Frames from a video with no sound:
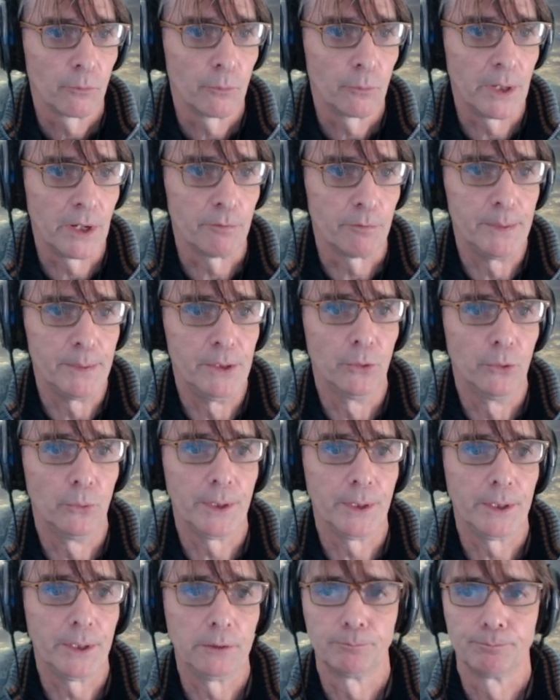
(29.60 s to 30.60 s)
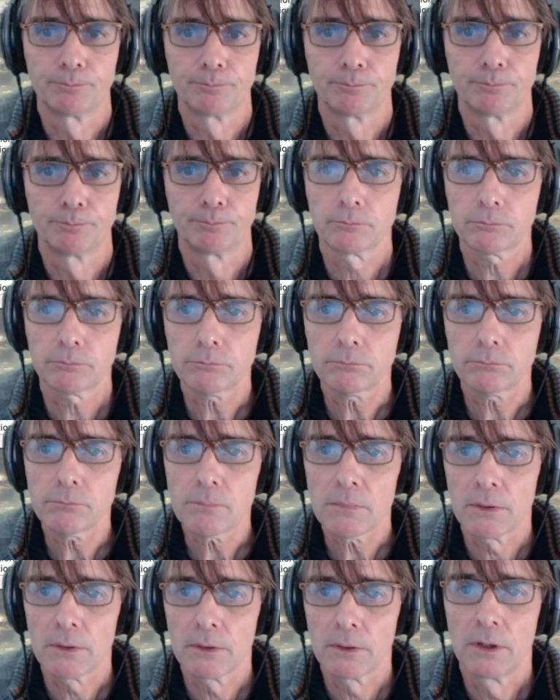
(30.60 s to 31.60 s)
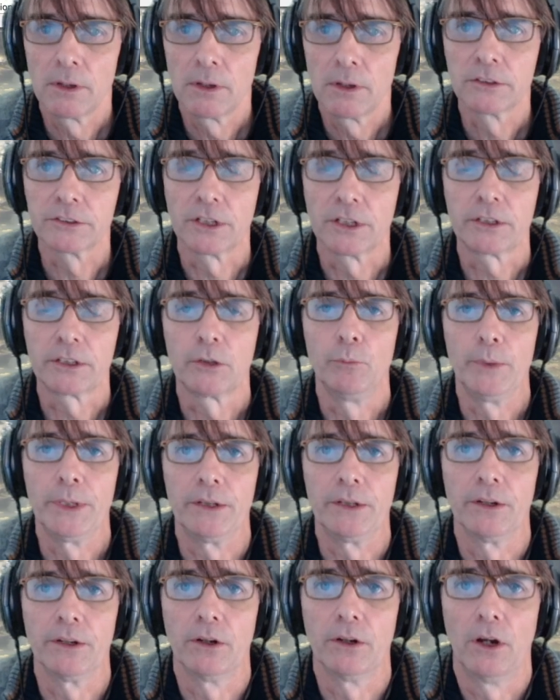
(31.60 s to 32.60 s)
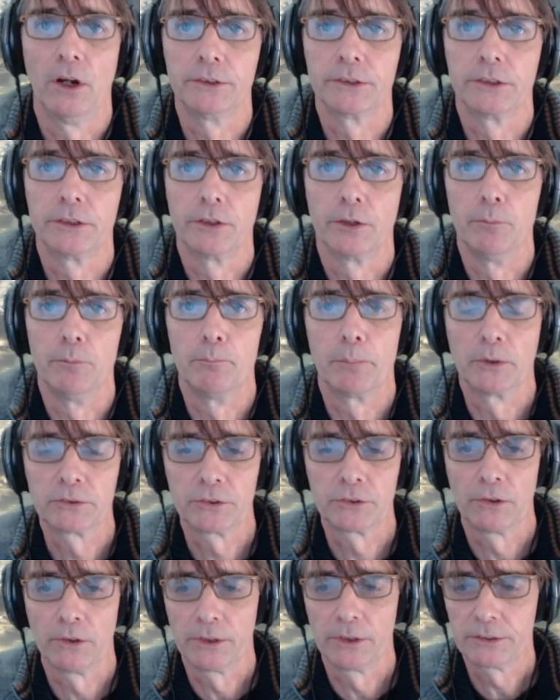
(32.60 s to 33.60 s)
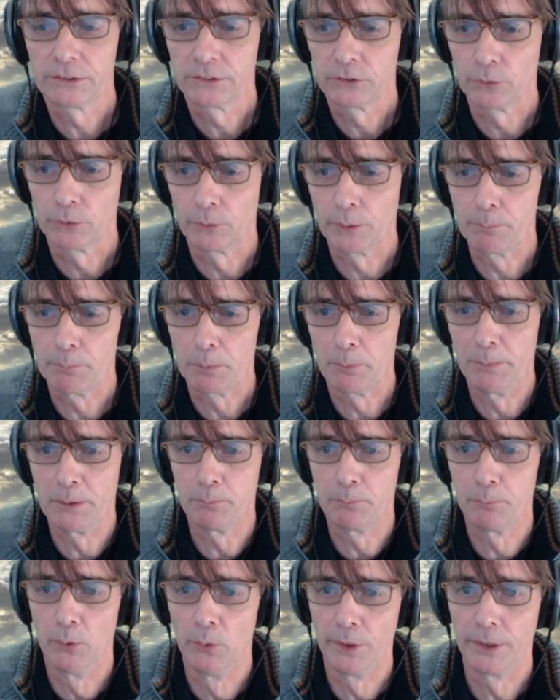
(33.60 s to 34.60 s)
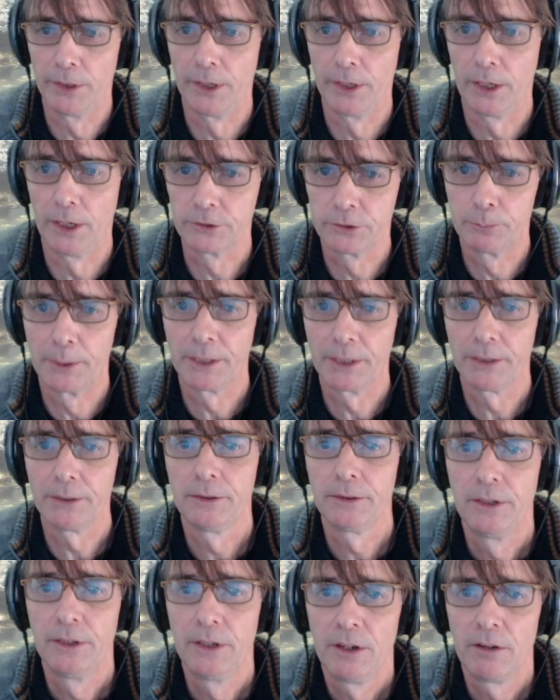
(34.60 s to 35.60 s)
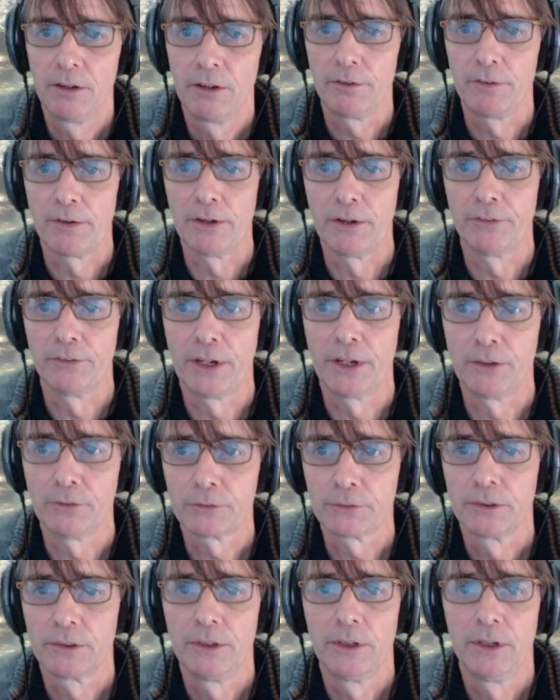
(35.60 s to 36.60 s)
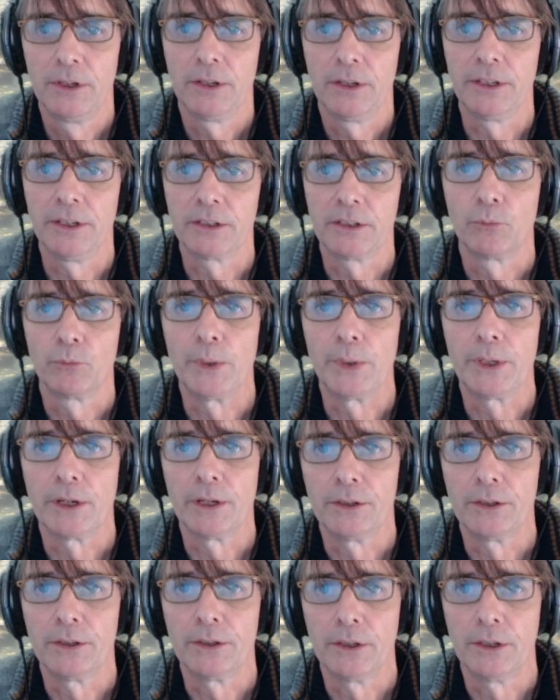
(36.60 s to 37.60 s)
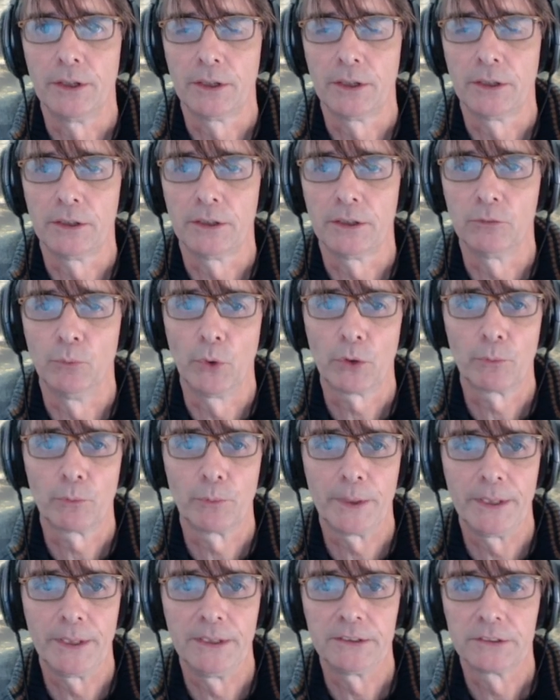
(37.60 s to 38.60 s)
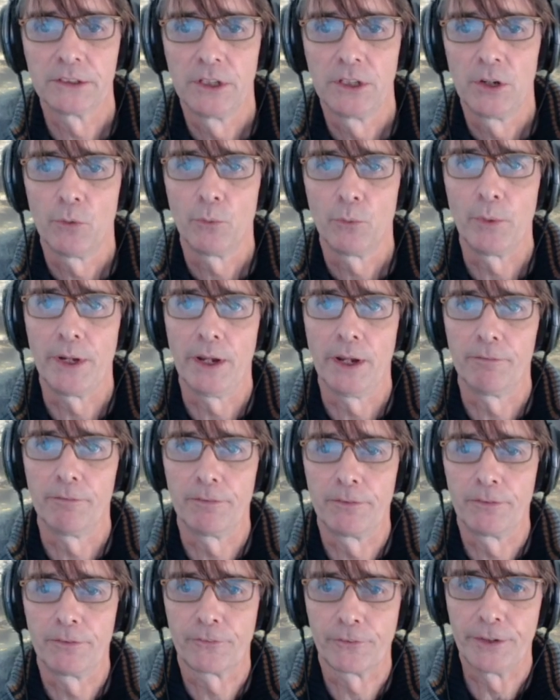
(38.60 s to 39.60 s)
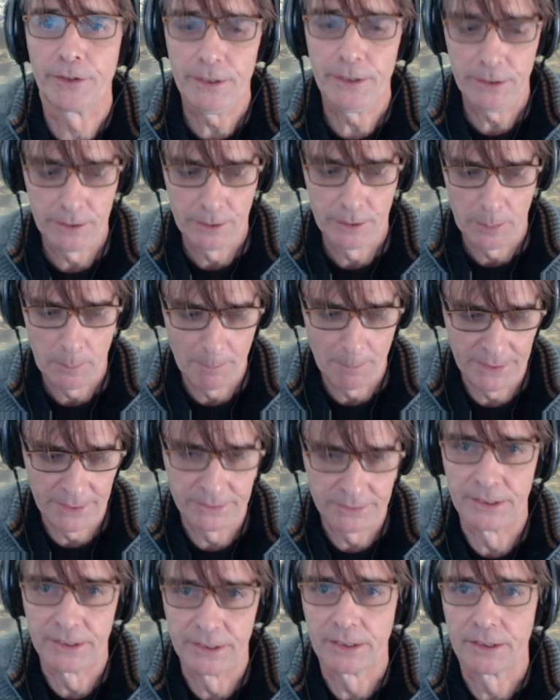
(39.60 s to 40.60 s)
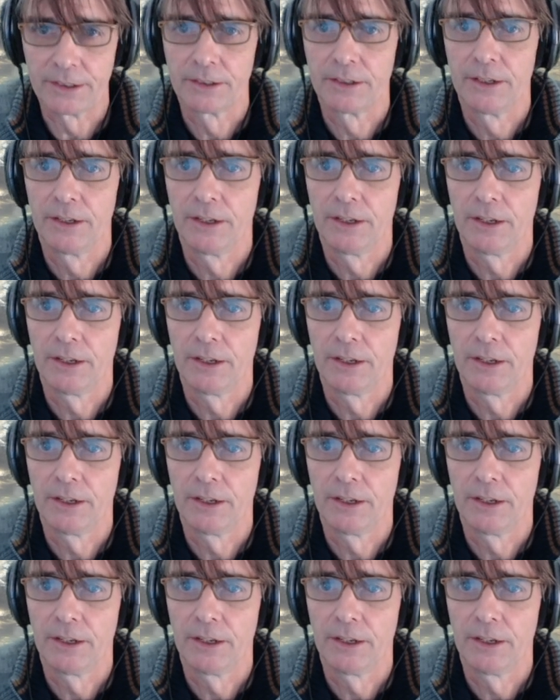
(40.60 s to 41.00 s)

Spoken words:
We have been starting with Huntington postulates to implement Boolean algebra. We found out that we can work with this. We have three basic